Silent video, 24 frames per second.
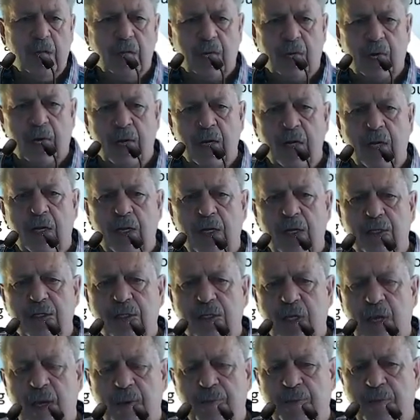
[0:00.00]
Currently, it's
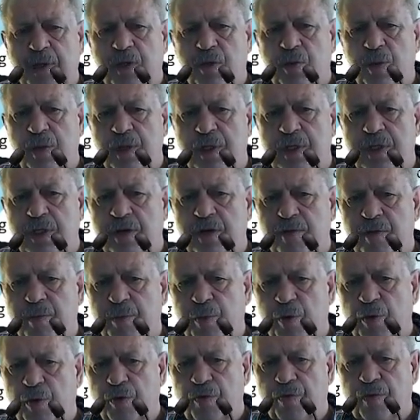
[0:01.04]
capped at
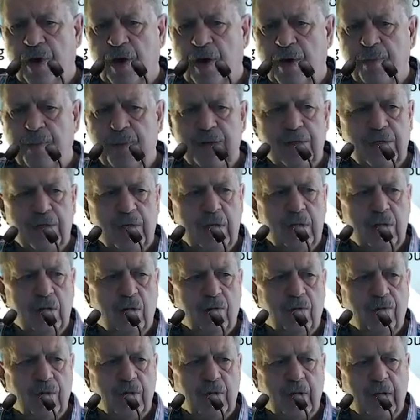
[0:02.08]
27.5%
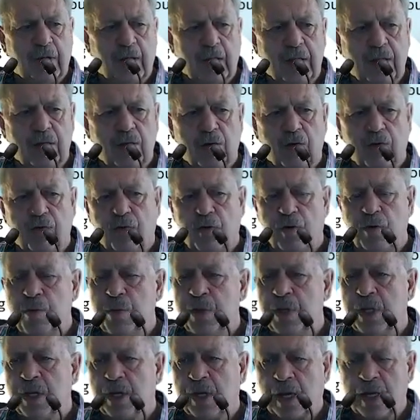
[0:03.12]
of the greater of
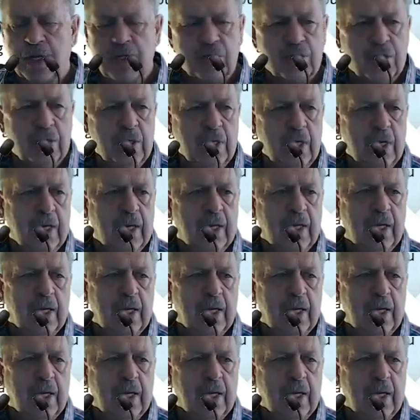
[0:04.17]
remuneration